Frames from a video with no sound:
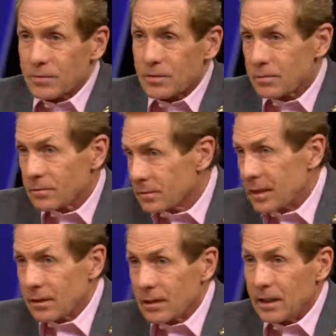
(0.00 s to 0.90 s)

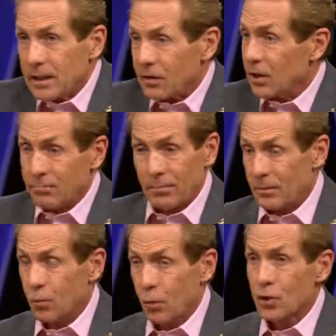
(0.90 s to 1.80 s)
allowed to leave, and then
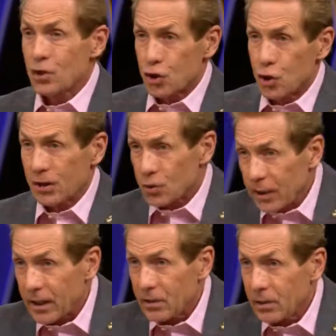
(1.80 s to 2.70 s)
worse, Julius
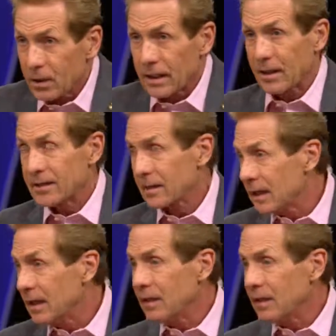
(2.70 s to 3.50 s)
Randle allowed to leave.